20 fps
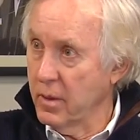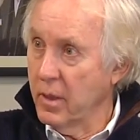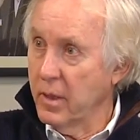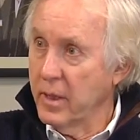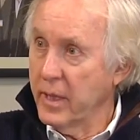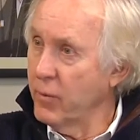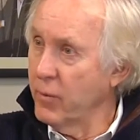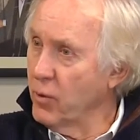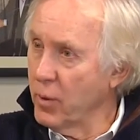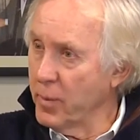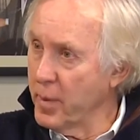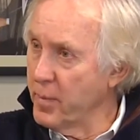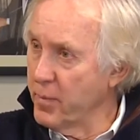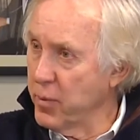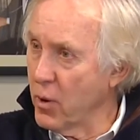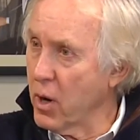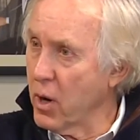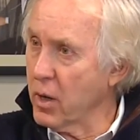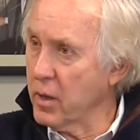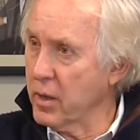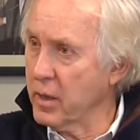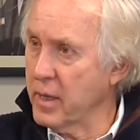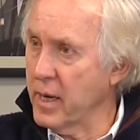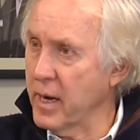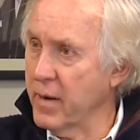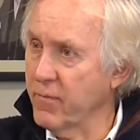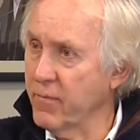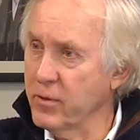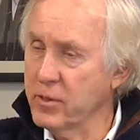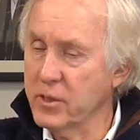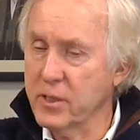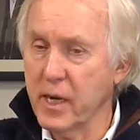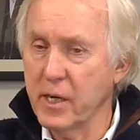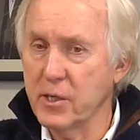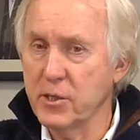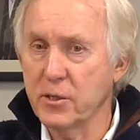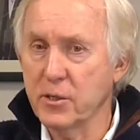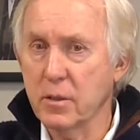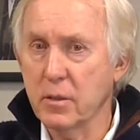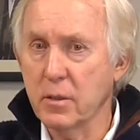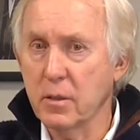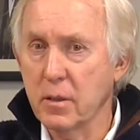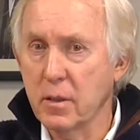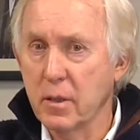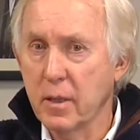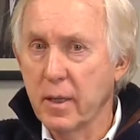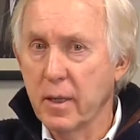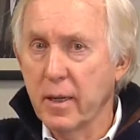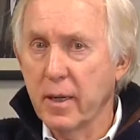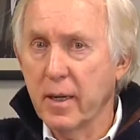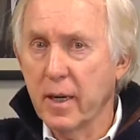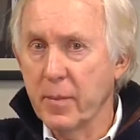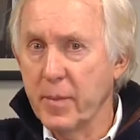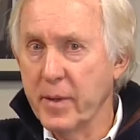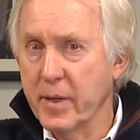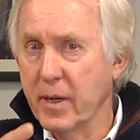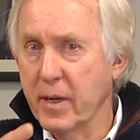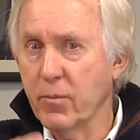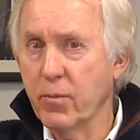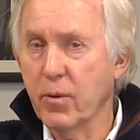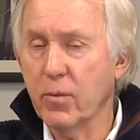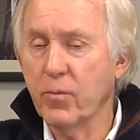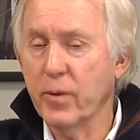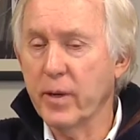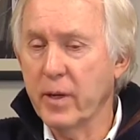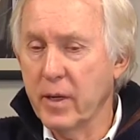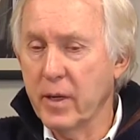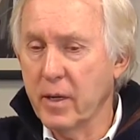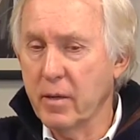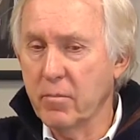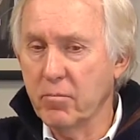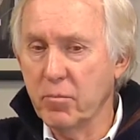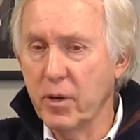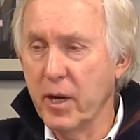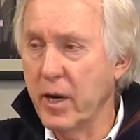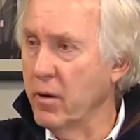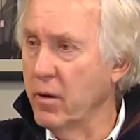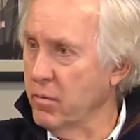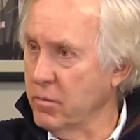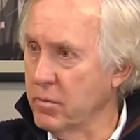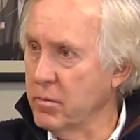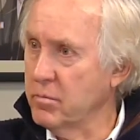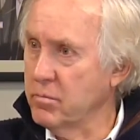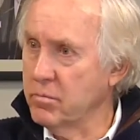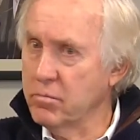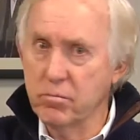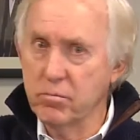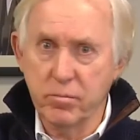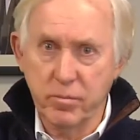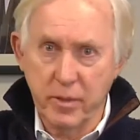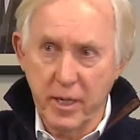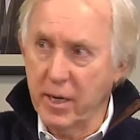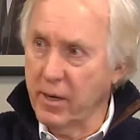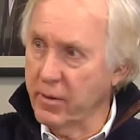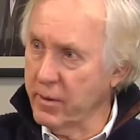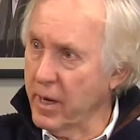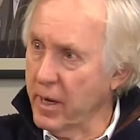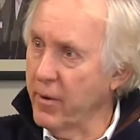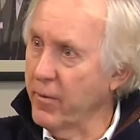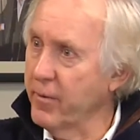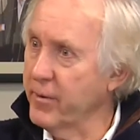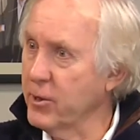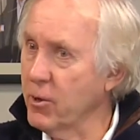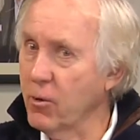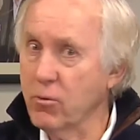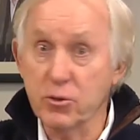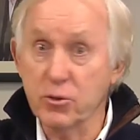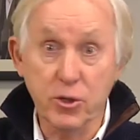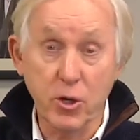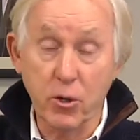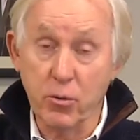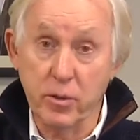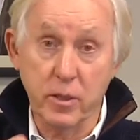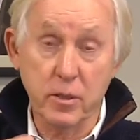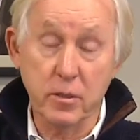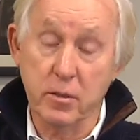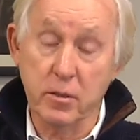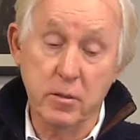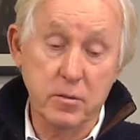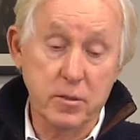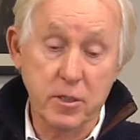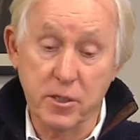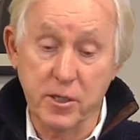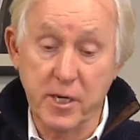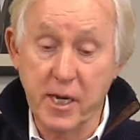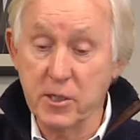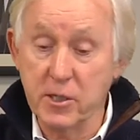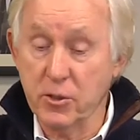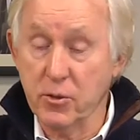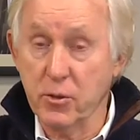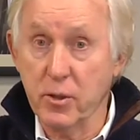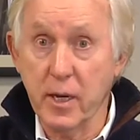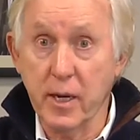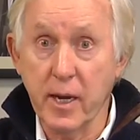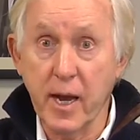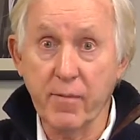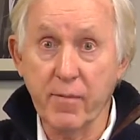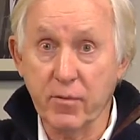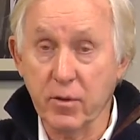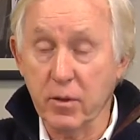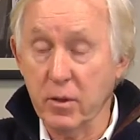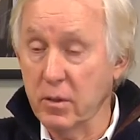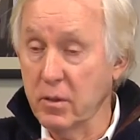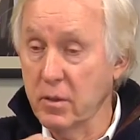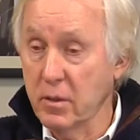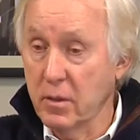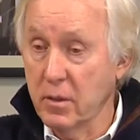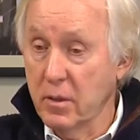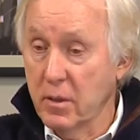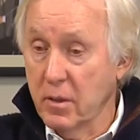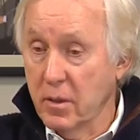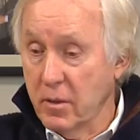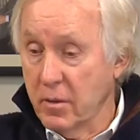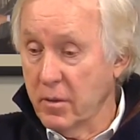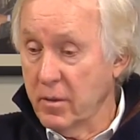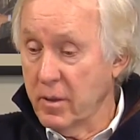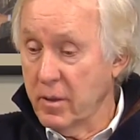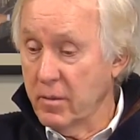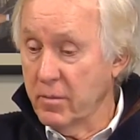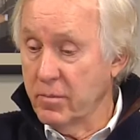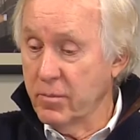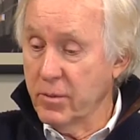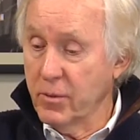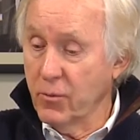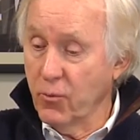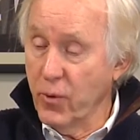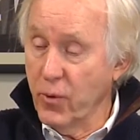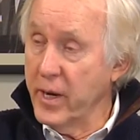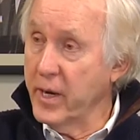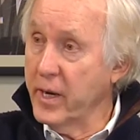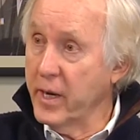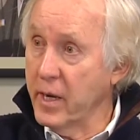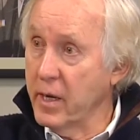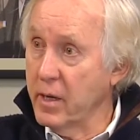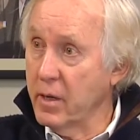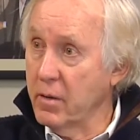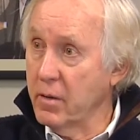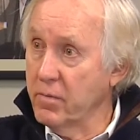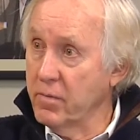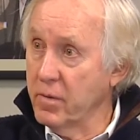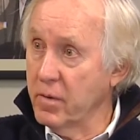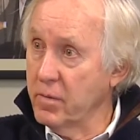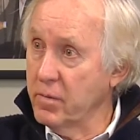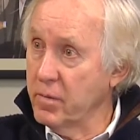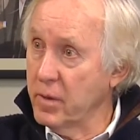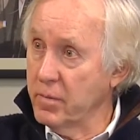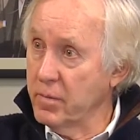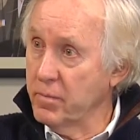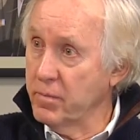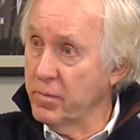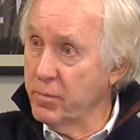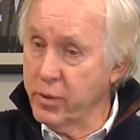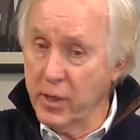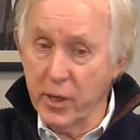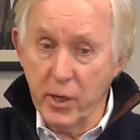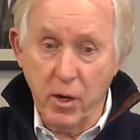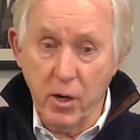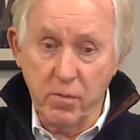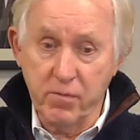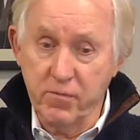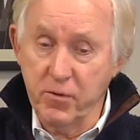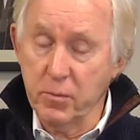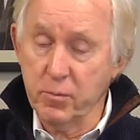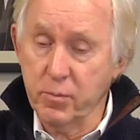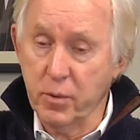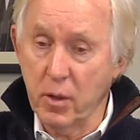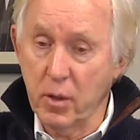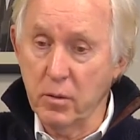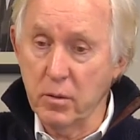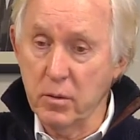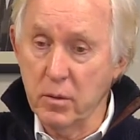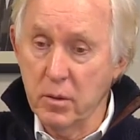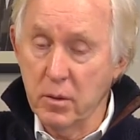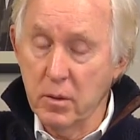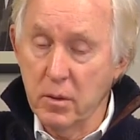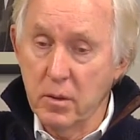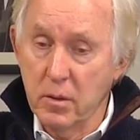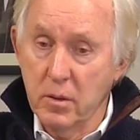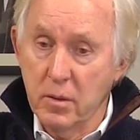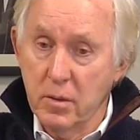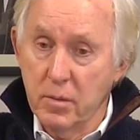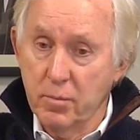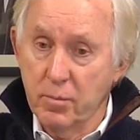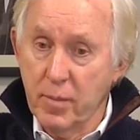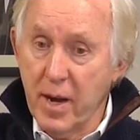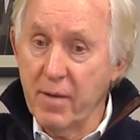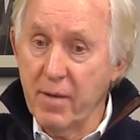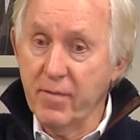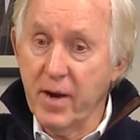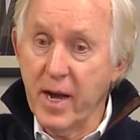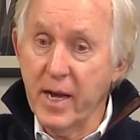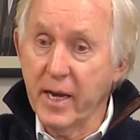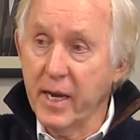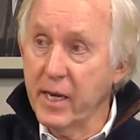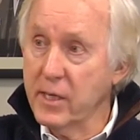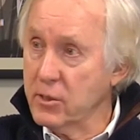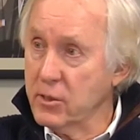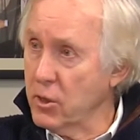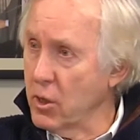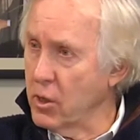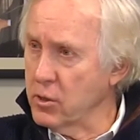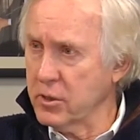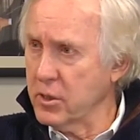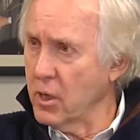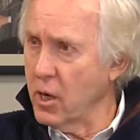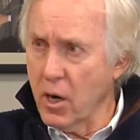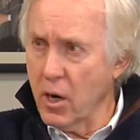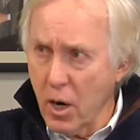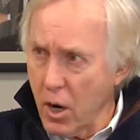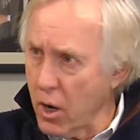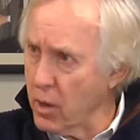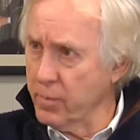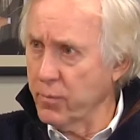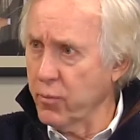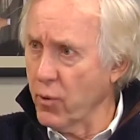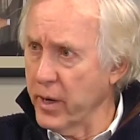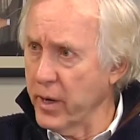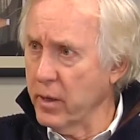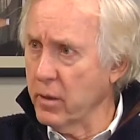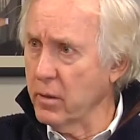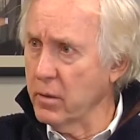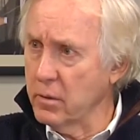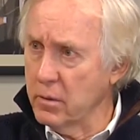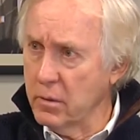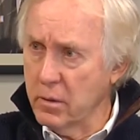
They want to be part of the conversation. Let me tell you what we did here. Yeah, I already told Joe that just yesterday, after the weekend of playoff football, my Vikings lost a heartbreaker